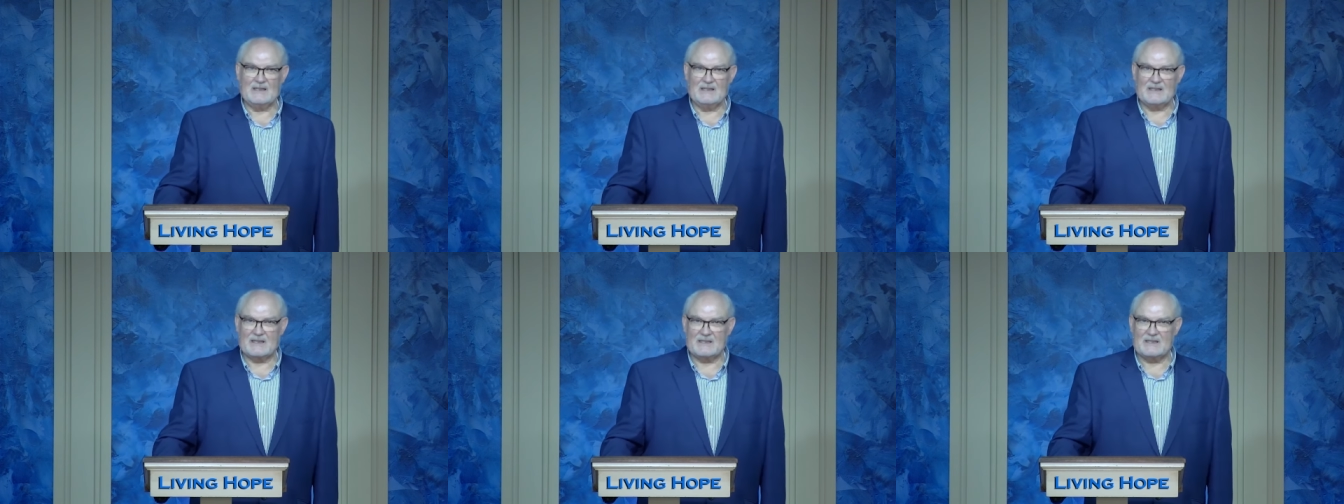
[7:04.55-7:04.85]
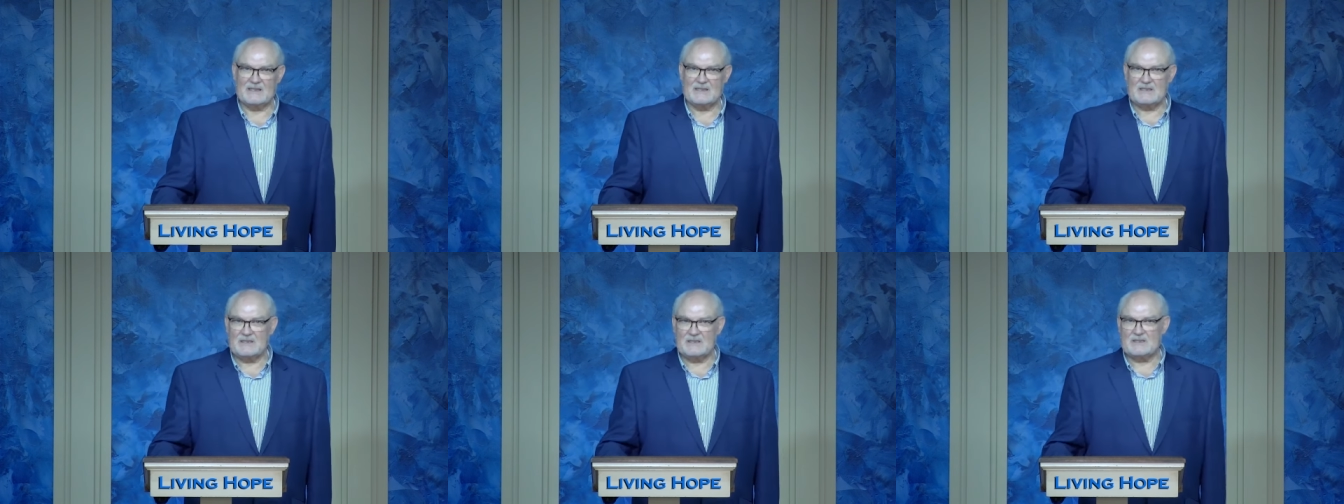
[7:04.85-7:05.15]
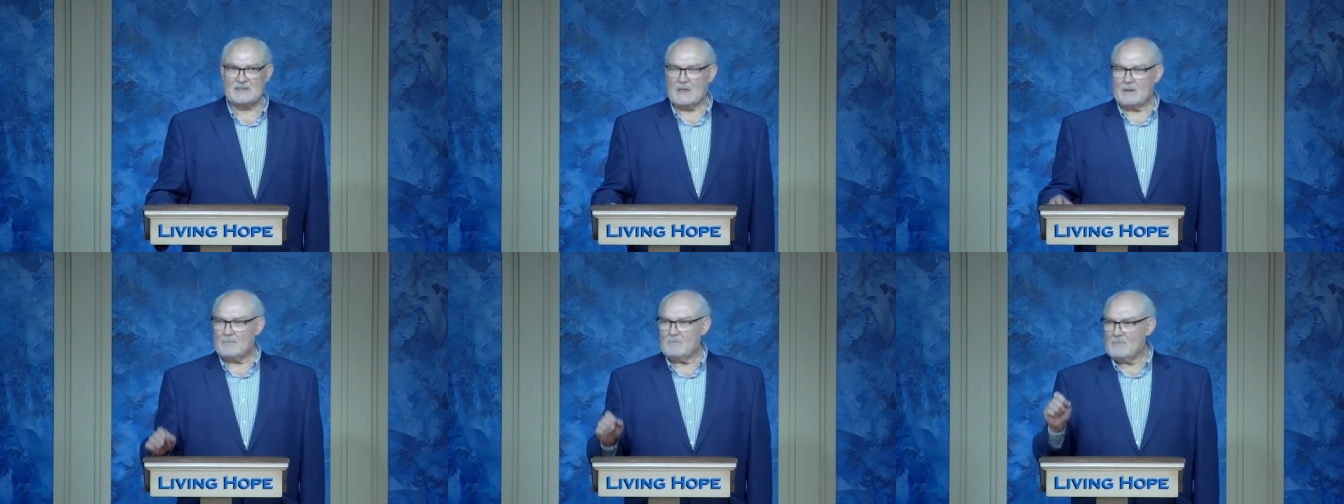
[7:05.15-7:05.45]
that this
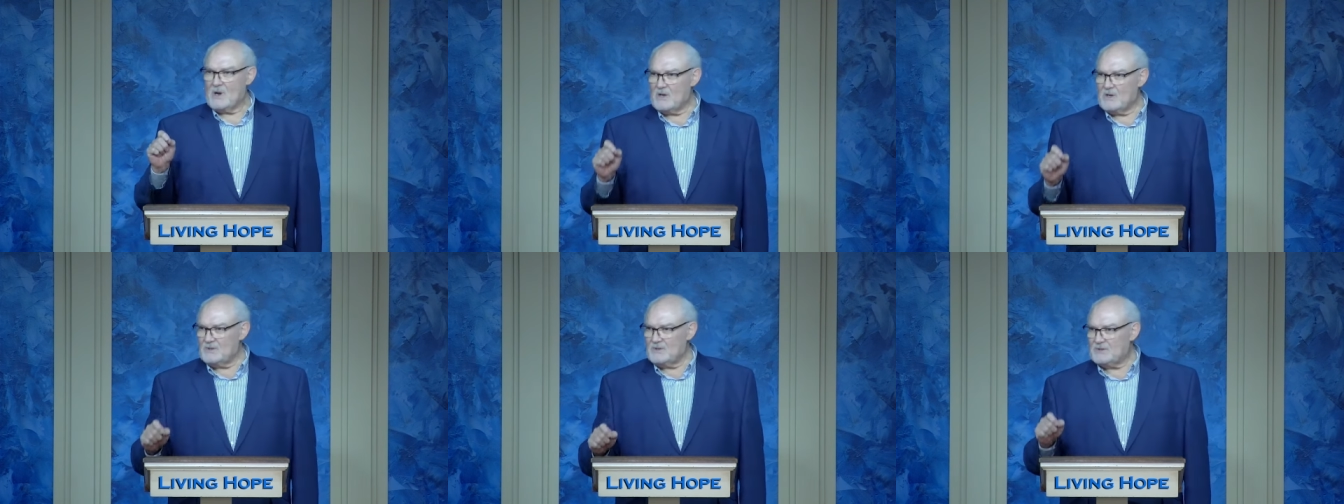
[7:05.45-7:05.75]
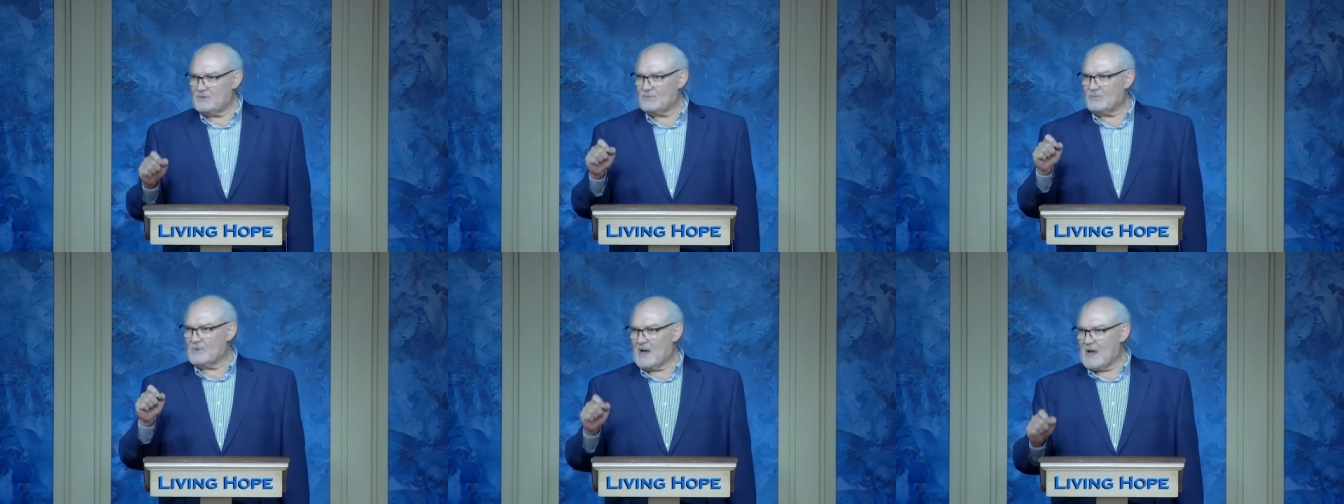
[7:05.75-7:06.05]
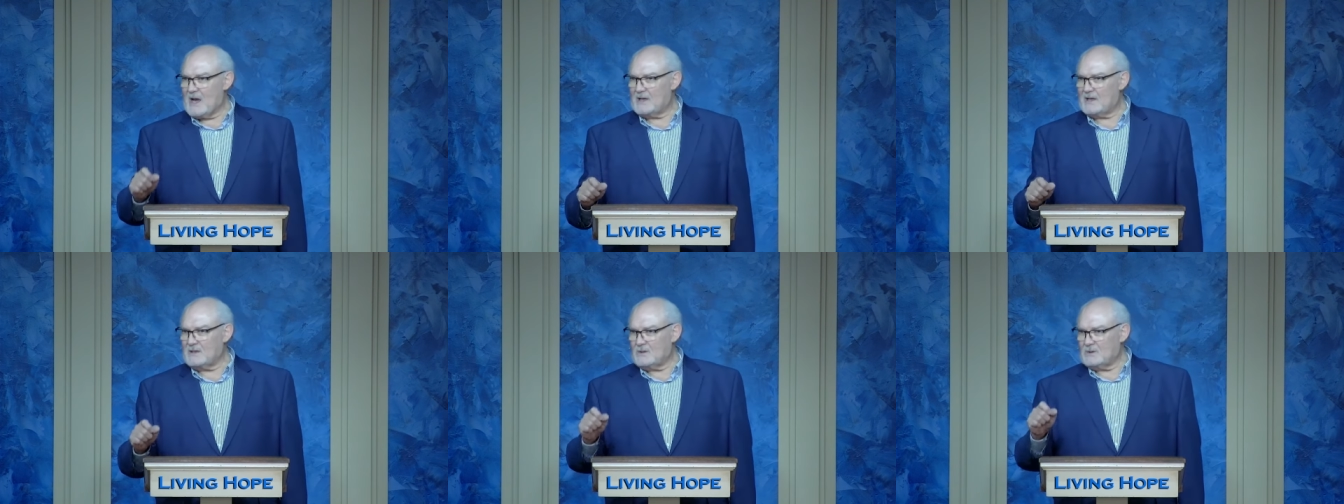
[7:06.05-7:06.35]
is the most
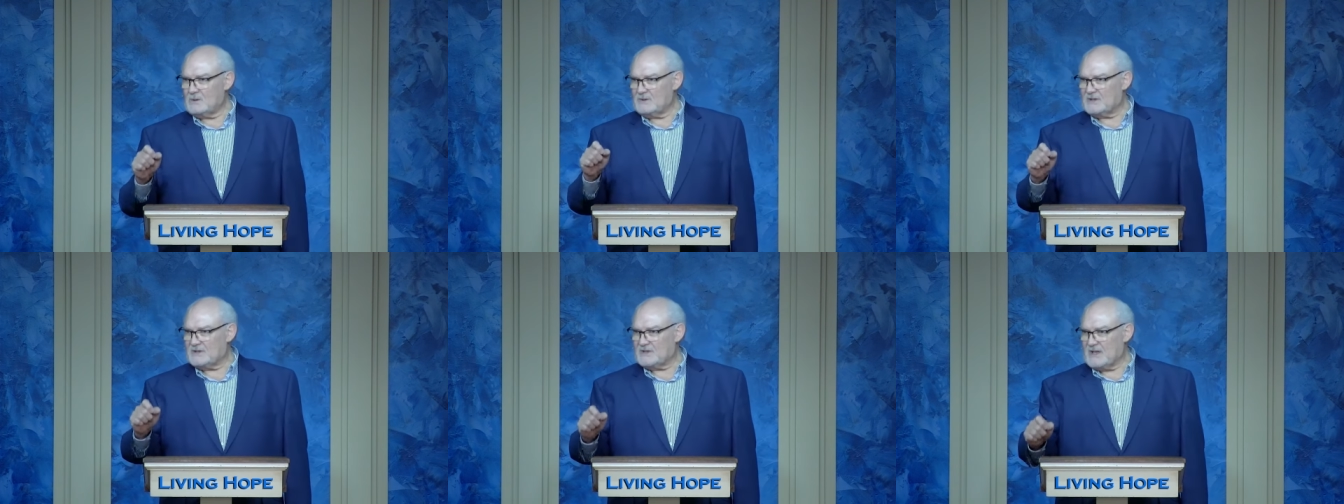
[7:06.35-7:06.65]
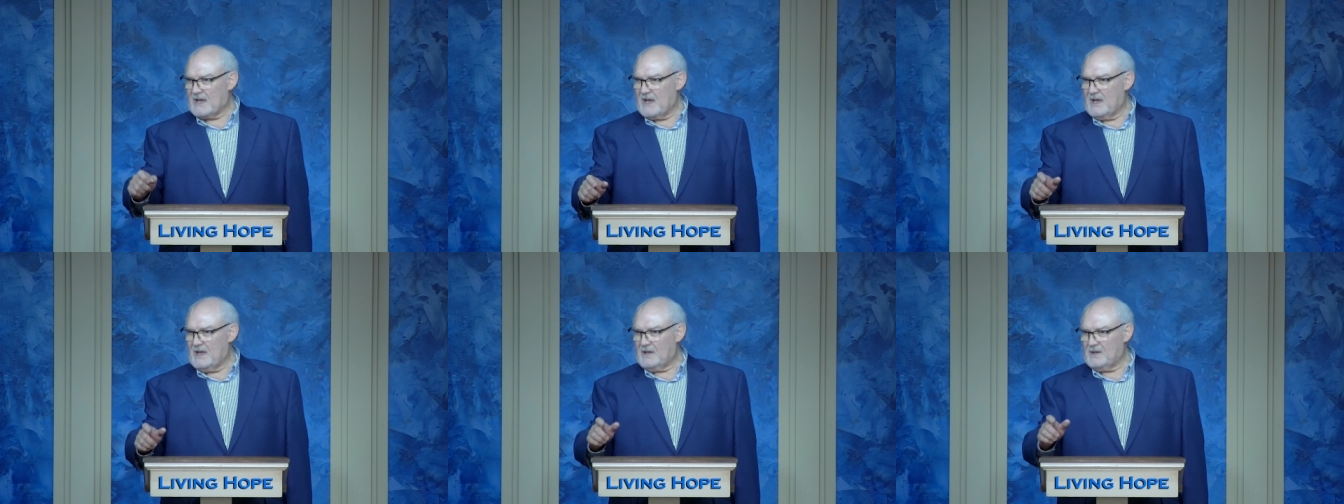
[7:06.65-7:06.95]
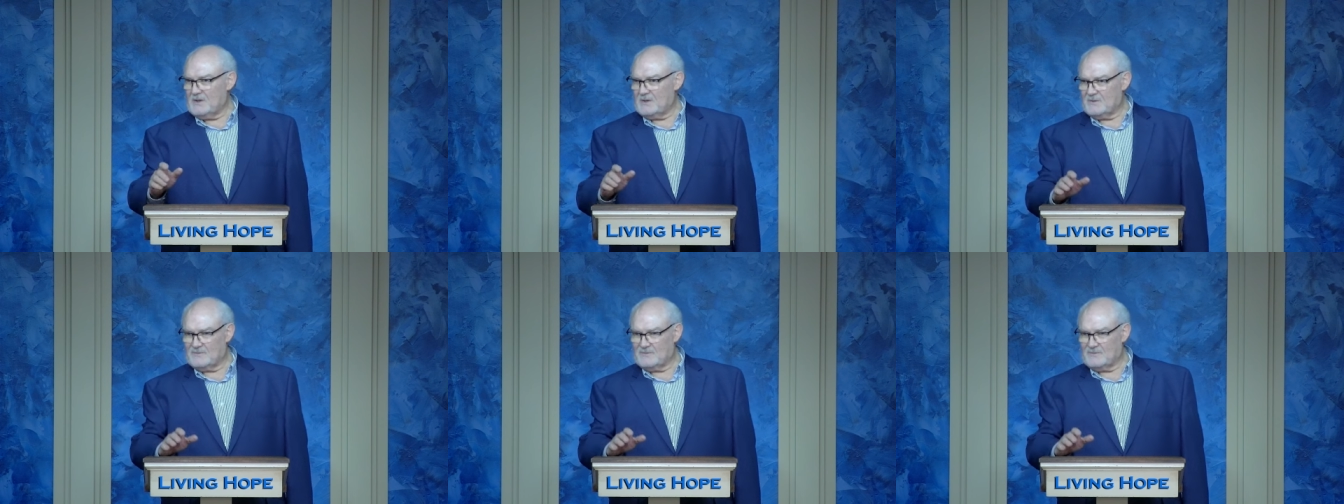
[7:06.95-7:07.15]
radical saying